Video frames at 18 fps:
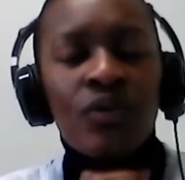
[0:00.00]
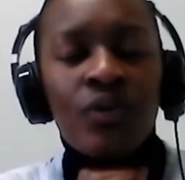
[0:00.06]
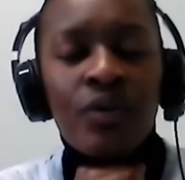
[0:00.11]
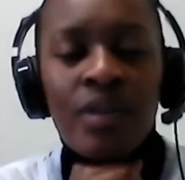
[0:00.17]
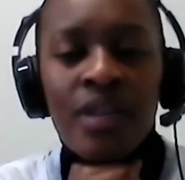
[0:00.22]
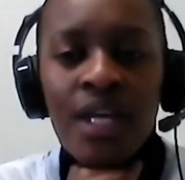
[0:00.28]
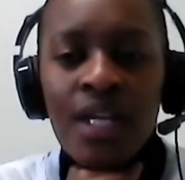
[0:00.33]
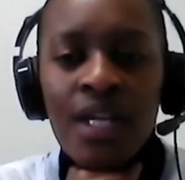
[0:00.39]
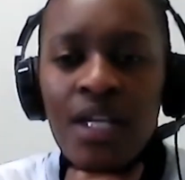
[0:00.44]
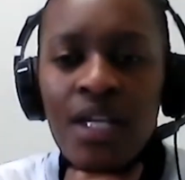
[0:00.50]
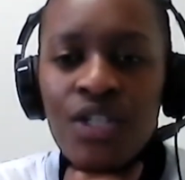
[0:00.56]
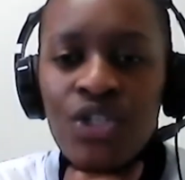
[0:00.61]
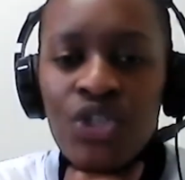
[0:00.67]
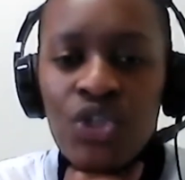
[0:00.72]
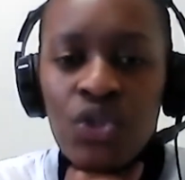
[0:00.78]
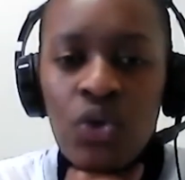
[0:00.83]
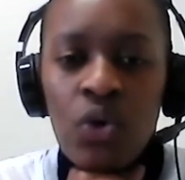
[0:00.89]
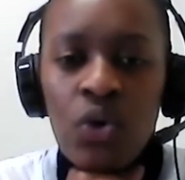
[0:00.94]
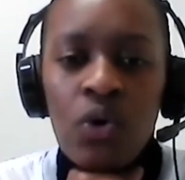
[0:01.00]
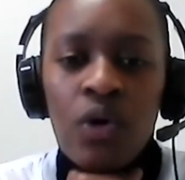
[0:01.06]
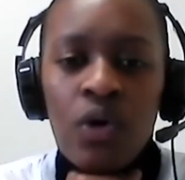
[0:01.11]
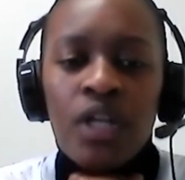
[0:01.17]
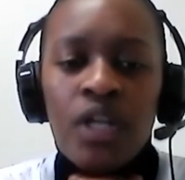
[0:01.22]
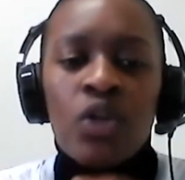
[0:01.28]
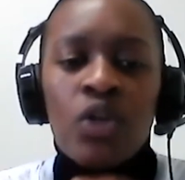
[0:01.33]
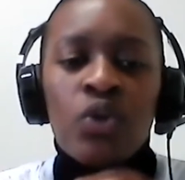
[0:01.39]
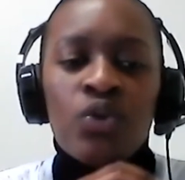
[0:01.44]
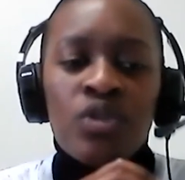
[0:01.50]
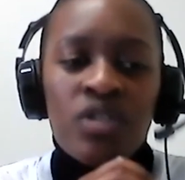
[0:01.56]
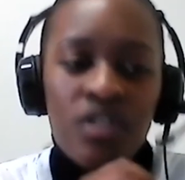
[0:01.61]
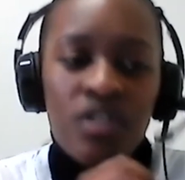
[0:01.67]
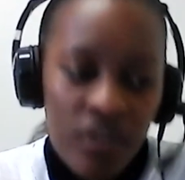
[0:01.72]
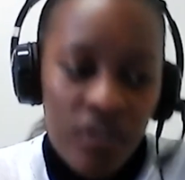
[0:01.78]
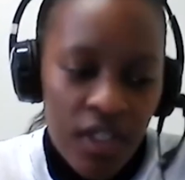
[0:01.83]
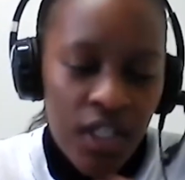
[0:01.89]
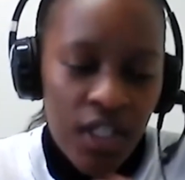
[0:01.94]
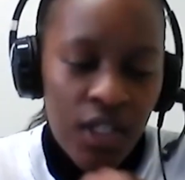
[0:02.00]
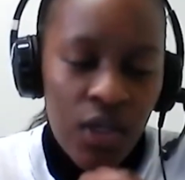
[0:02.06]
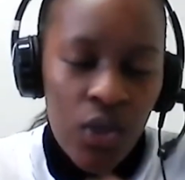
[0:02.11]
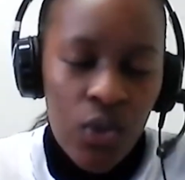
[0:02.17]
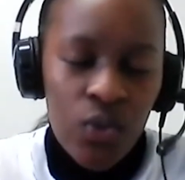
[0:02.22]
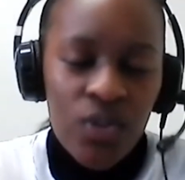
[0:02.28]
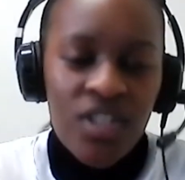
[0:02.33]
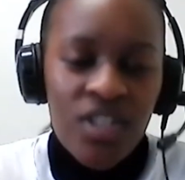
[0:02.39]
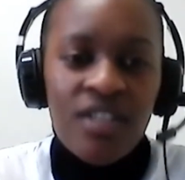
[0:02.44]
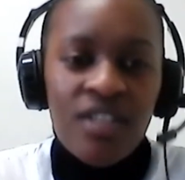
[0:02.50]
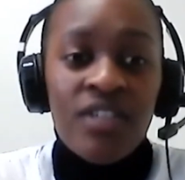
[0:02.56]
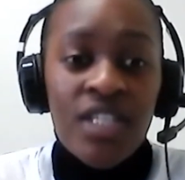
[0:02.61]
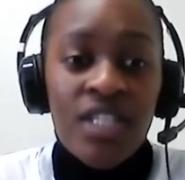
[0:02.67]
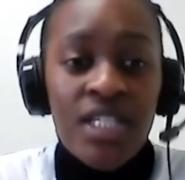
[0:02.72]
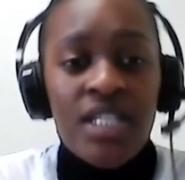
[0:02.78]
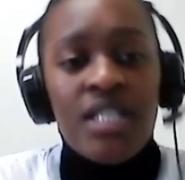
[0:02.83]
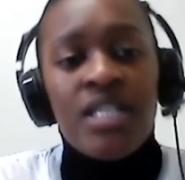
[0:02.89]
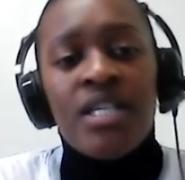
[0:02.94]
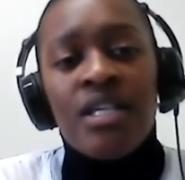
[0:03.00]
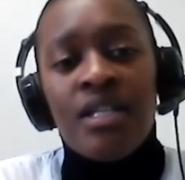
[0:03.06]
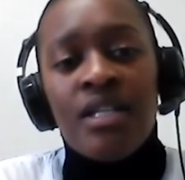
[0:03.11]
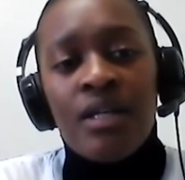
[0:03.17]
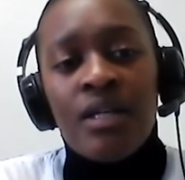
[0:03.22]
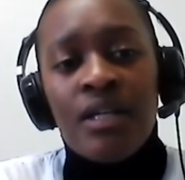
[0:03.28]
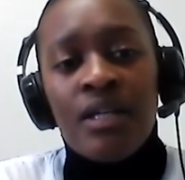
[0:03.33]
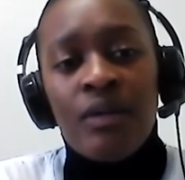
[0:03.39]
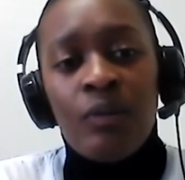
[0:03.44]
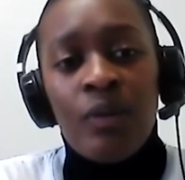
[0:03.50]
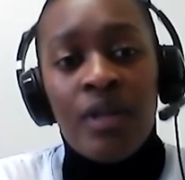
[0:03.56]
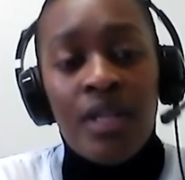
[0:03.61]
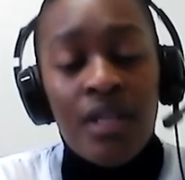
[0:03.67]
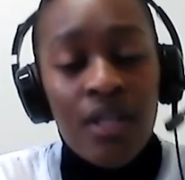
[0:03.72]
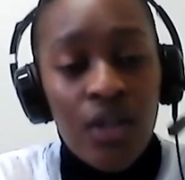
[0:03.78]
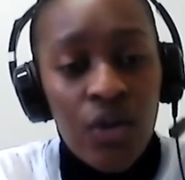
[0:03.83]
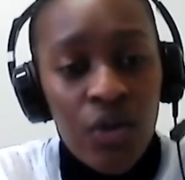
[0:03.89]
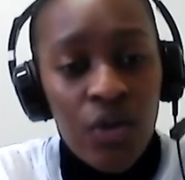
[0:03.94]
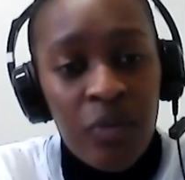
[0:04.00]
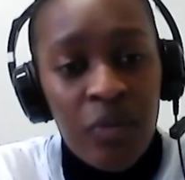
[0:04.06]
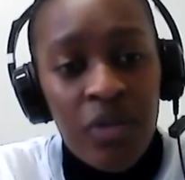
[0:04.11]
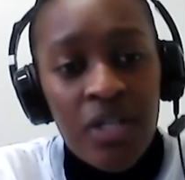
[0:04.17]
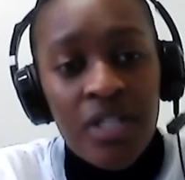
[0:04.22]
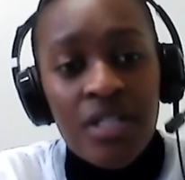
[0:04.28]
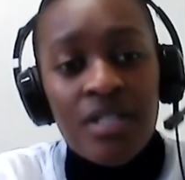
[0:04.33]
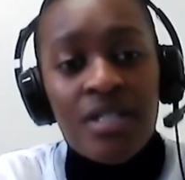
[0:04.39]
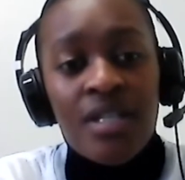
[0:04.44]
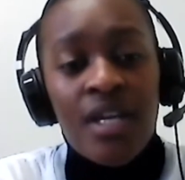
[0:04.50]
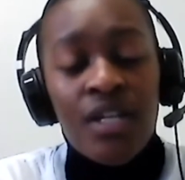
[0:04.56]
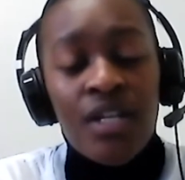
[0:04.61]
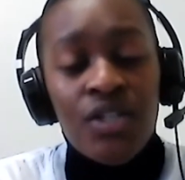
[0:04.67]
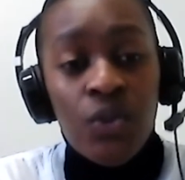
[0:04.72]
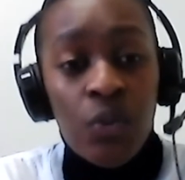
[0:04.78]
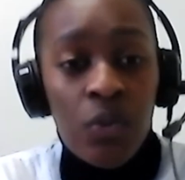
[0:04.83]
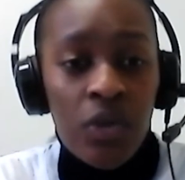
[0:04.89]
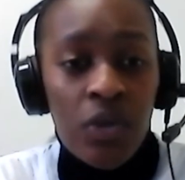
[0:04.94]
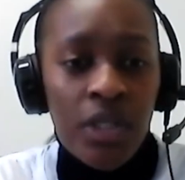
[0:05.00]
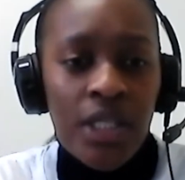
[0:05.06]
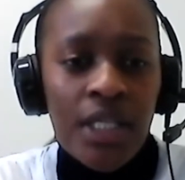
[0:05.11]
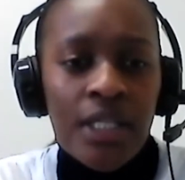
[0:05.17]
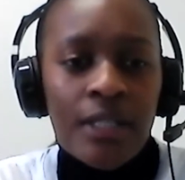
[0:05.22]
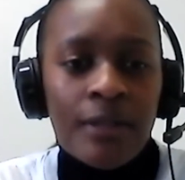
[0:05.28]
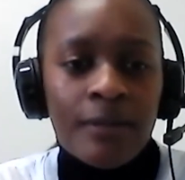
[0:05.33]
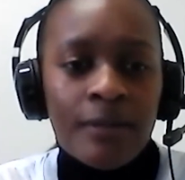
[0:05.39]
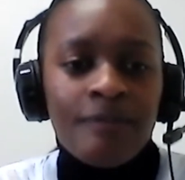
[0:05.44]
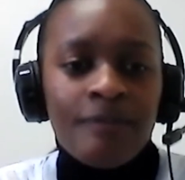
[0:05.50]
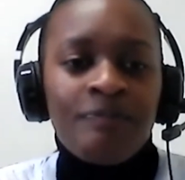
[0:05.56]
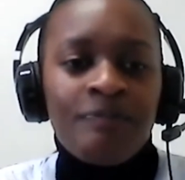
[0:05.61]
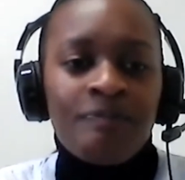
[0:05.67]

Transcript: you then ensure inclusivity within the communities that you work in?